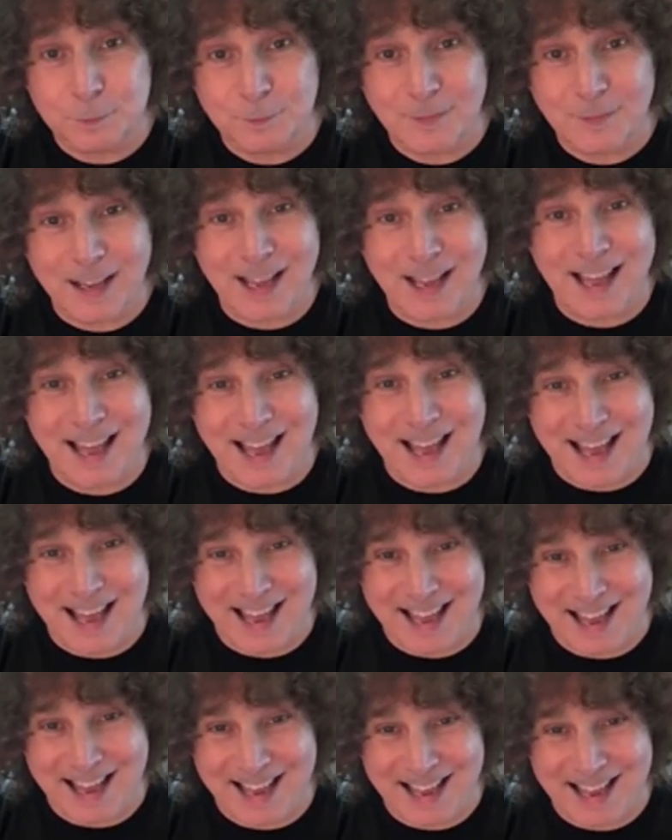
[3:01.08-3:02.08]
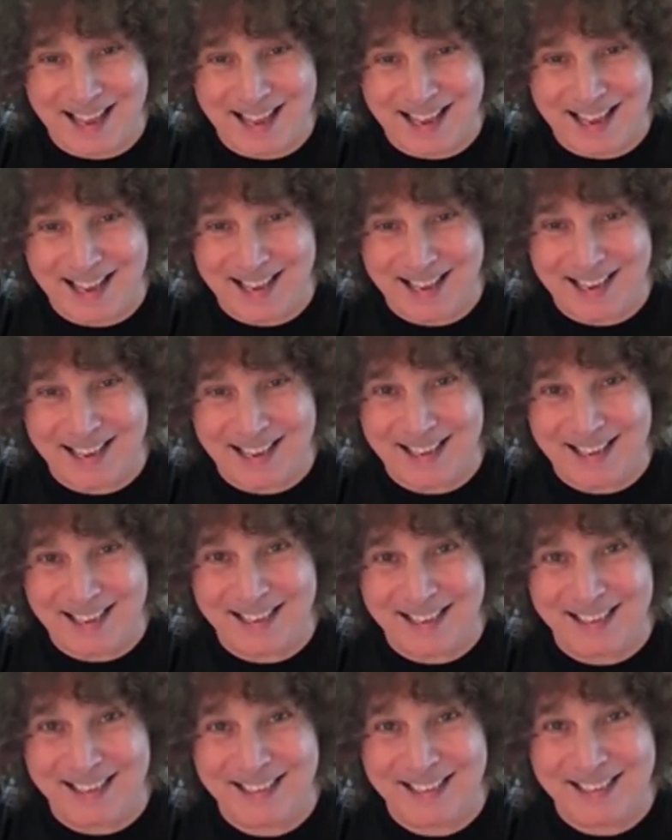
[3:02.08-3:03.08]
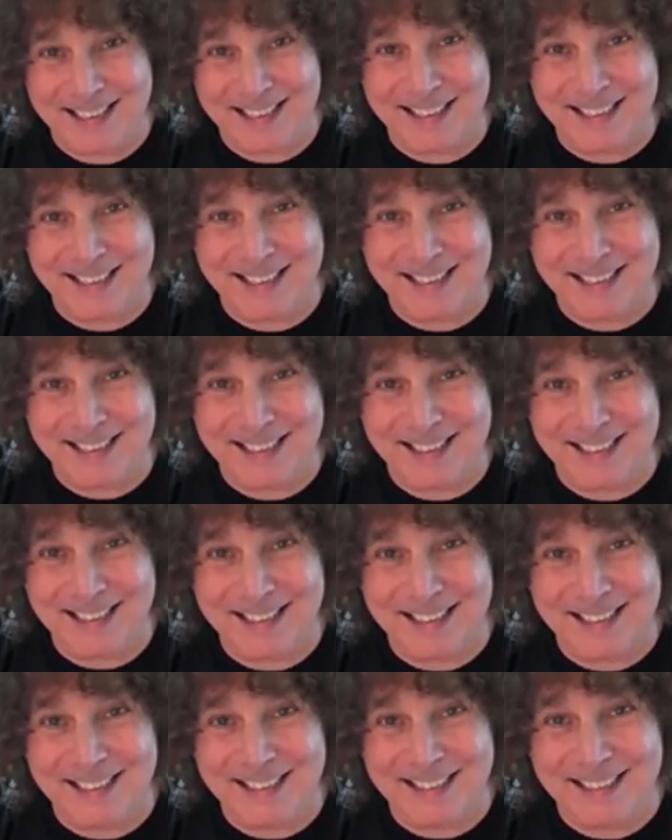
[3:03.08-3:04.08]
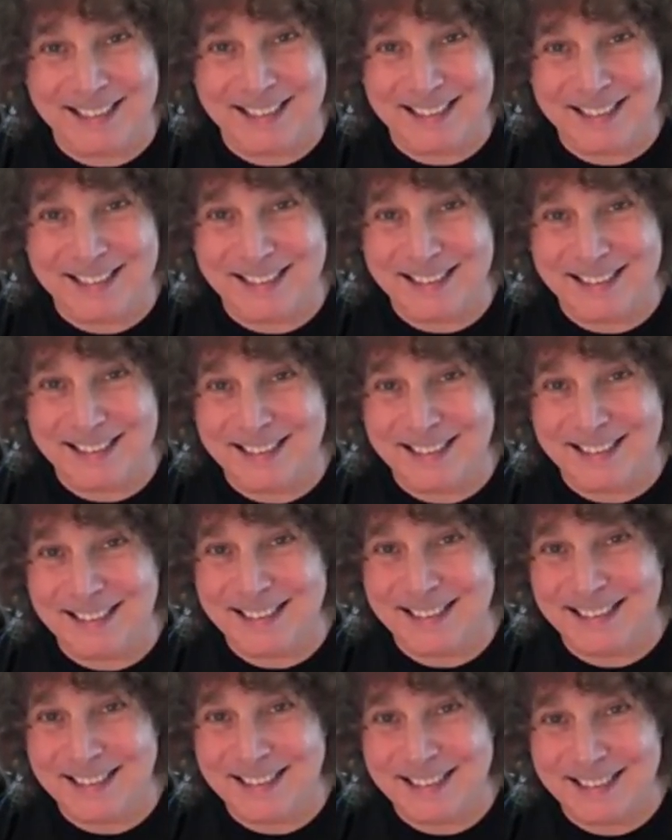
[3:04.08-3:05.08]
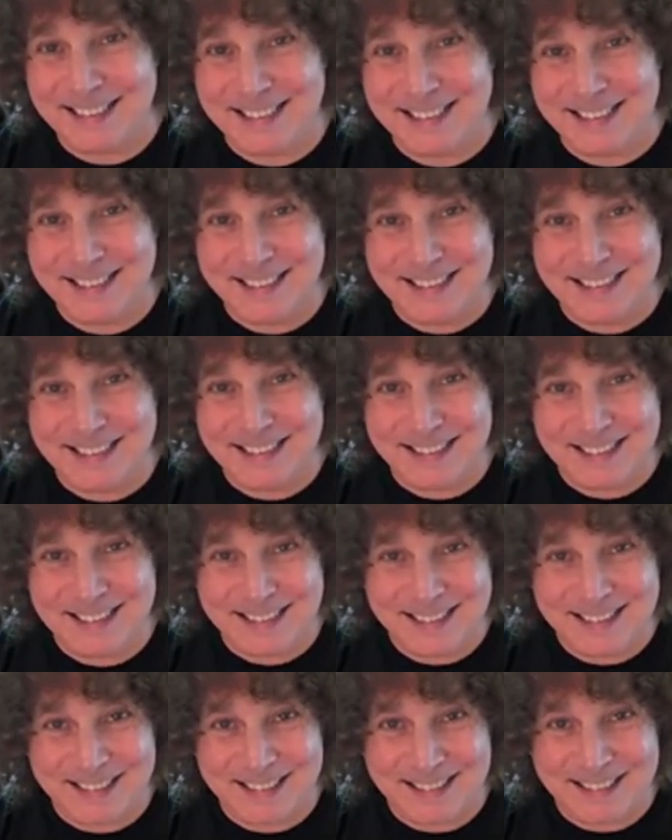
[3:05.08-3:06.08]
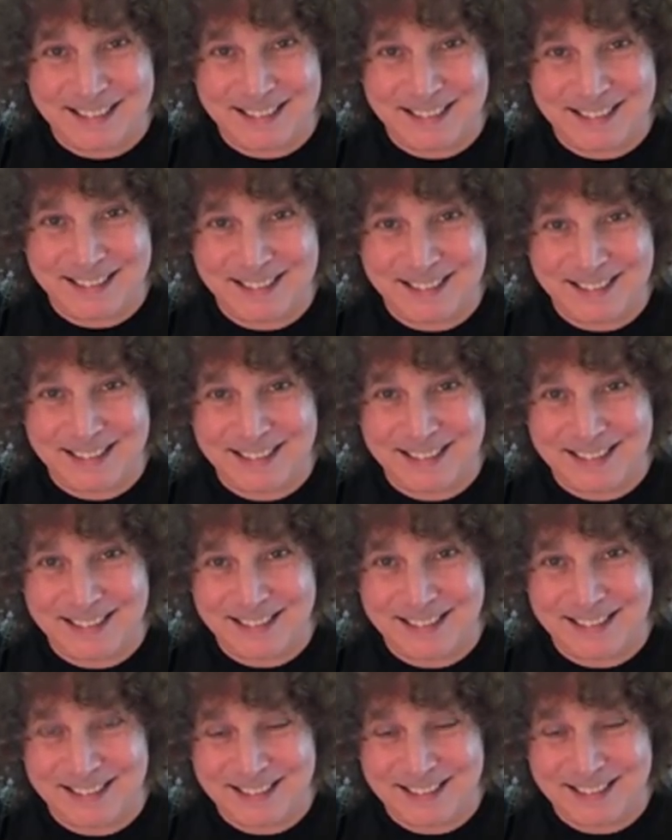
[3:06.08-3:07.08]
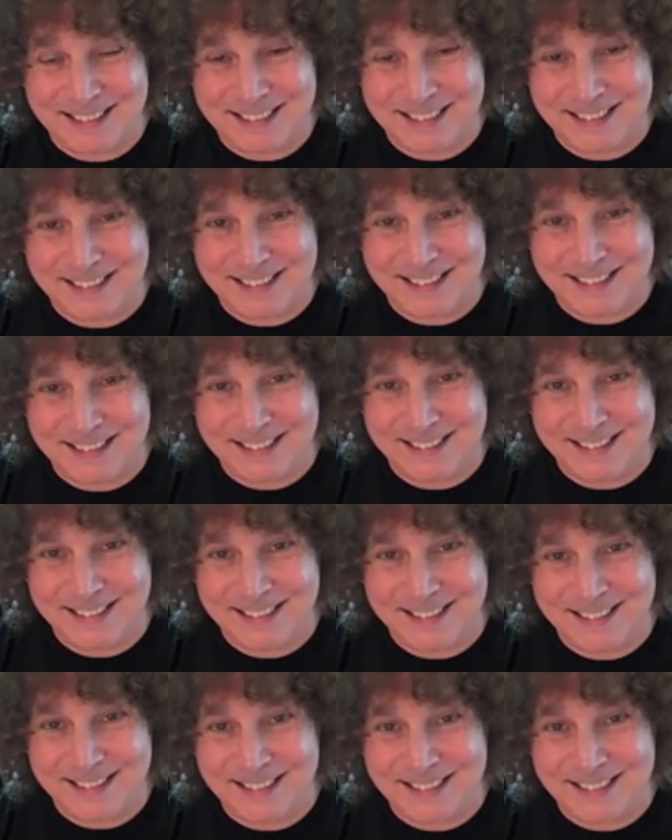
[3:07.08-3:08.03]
[no speech]